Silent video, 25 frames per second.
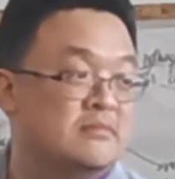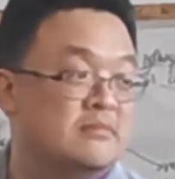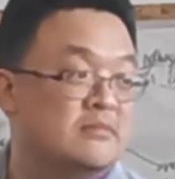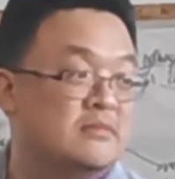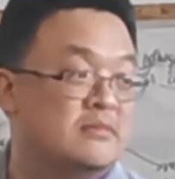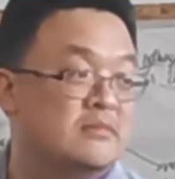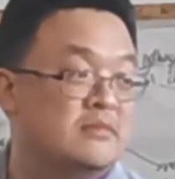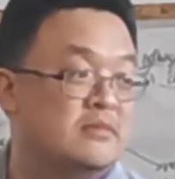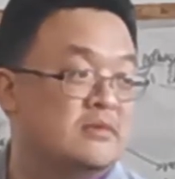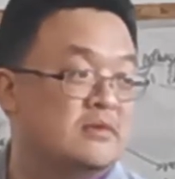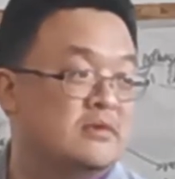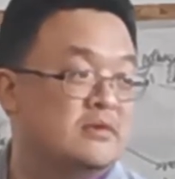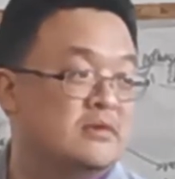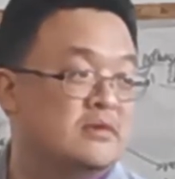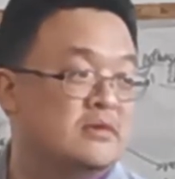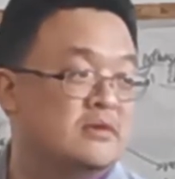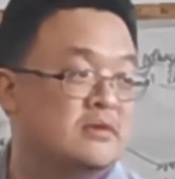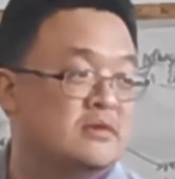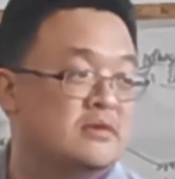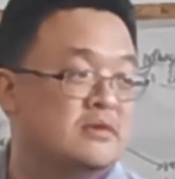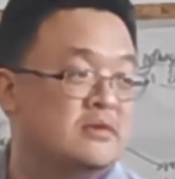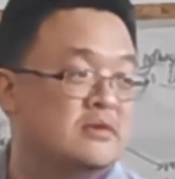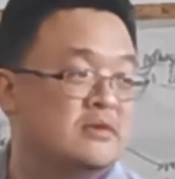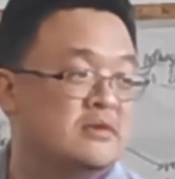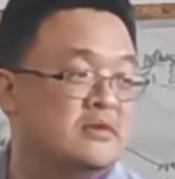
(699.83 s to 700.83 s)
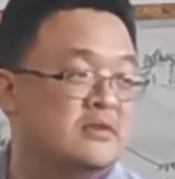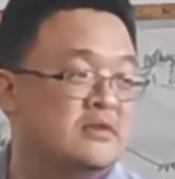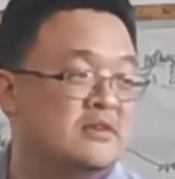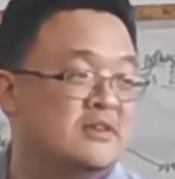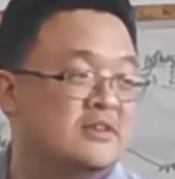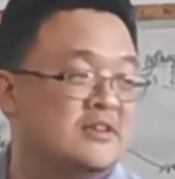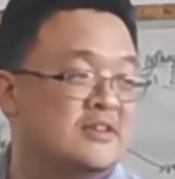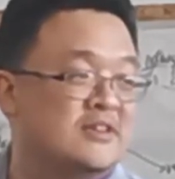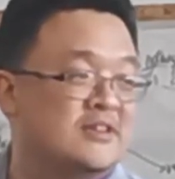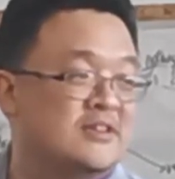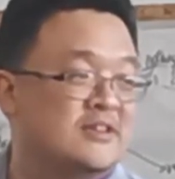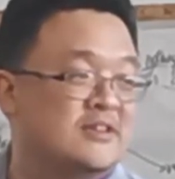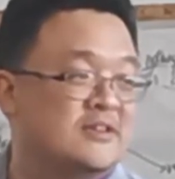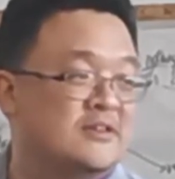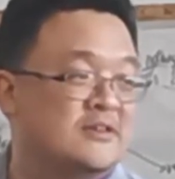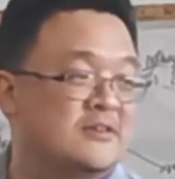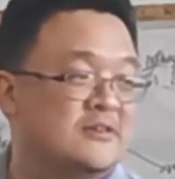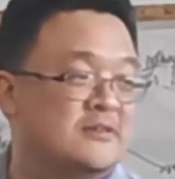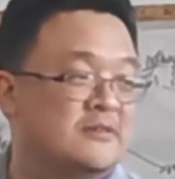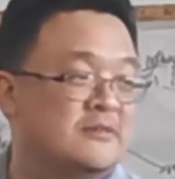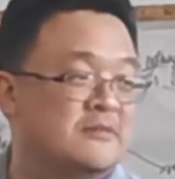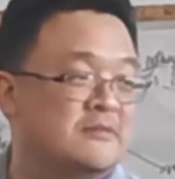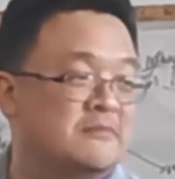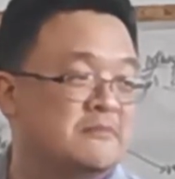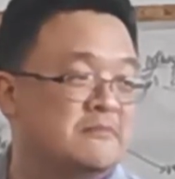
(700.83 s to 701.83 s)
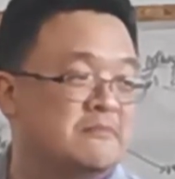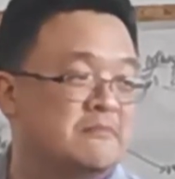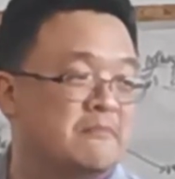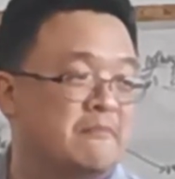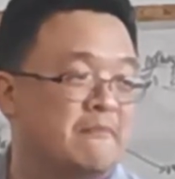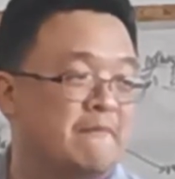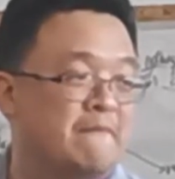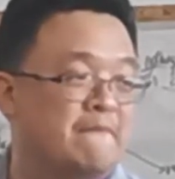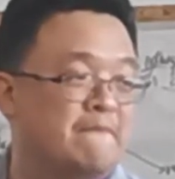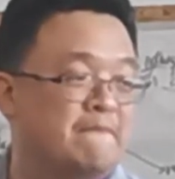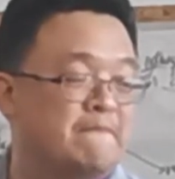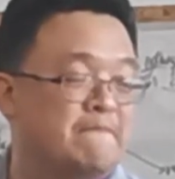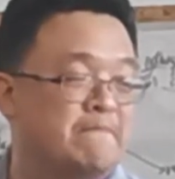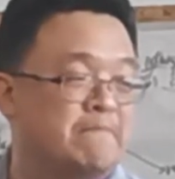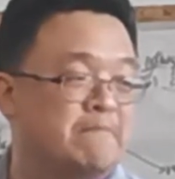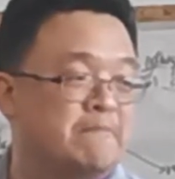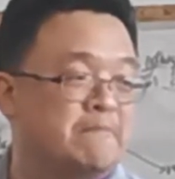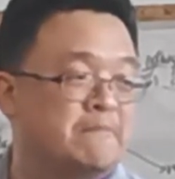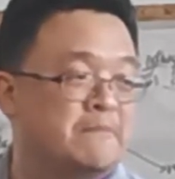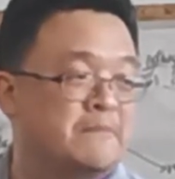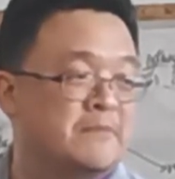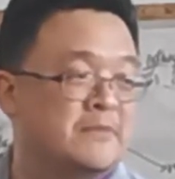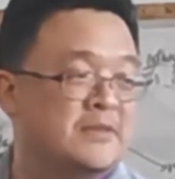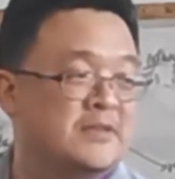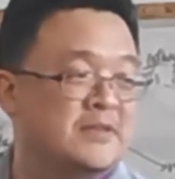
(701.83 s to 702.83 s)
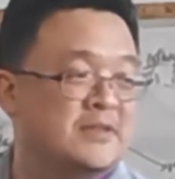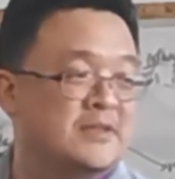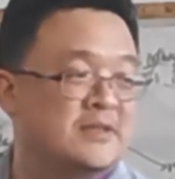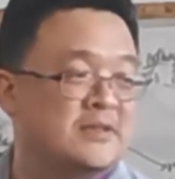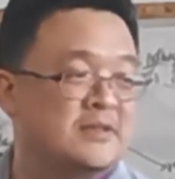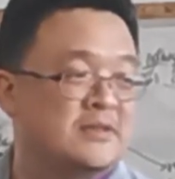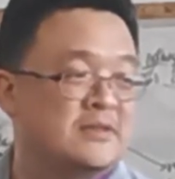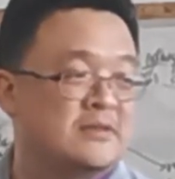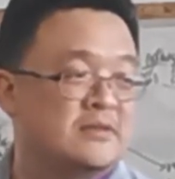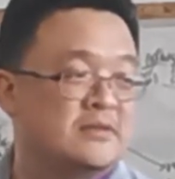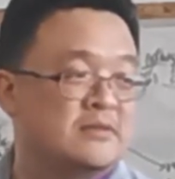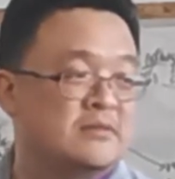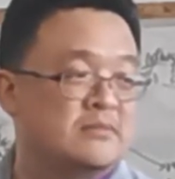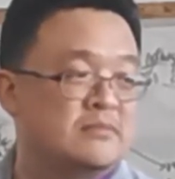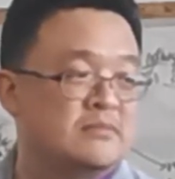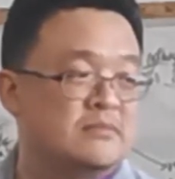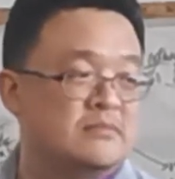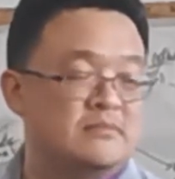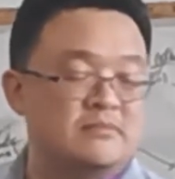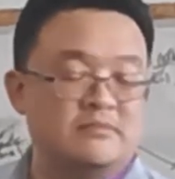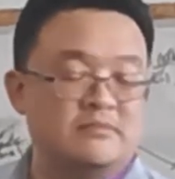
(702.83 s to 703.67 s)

under something to do with data collection.